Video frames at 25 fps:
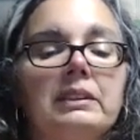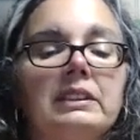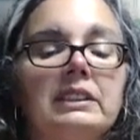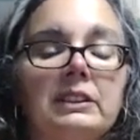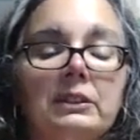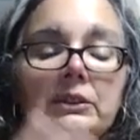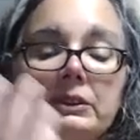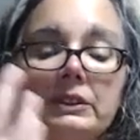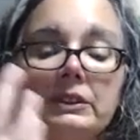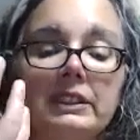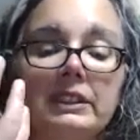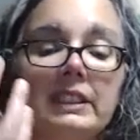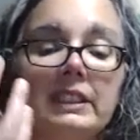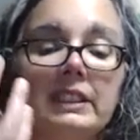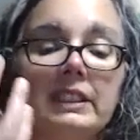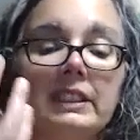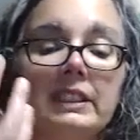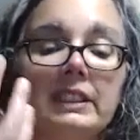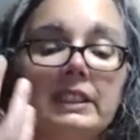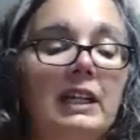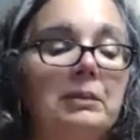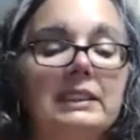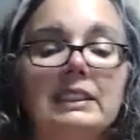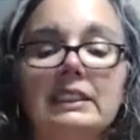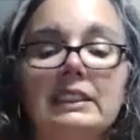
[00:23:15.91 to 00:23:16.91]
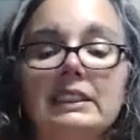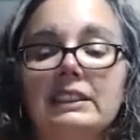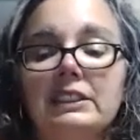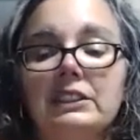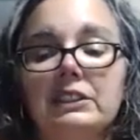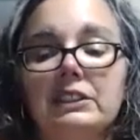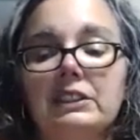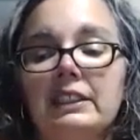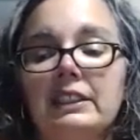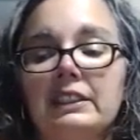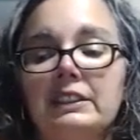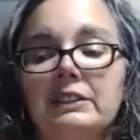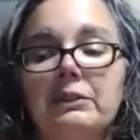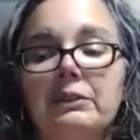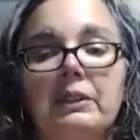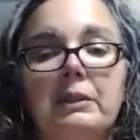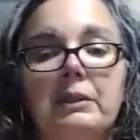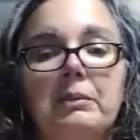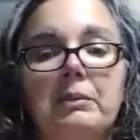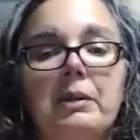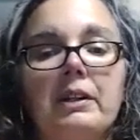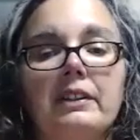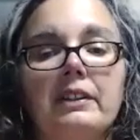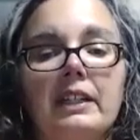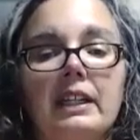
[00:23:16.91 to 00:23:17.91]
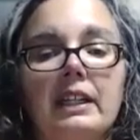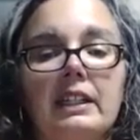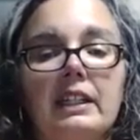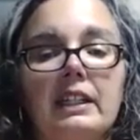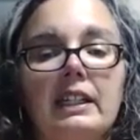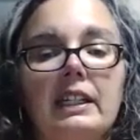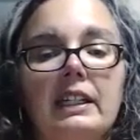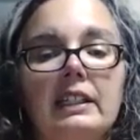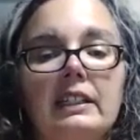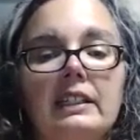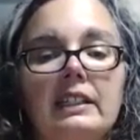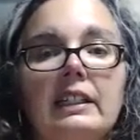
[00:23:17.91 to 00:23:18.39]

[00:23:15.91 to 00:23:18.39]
So tapas is really about that heat.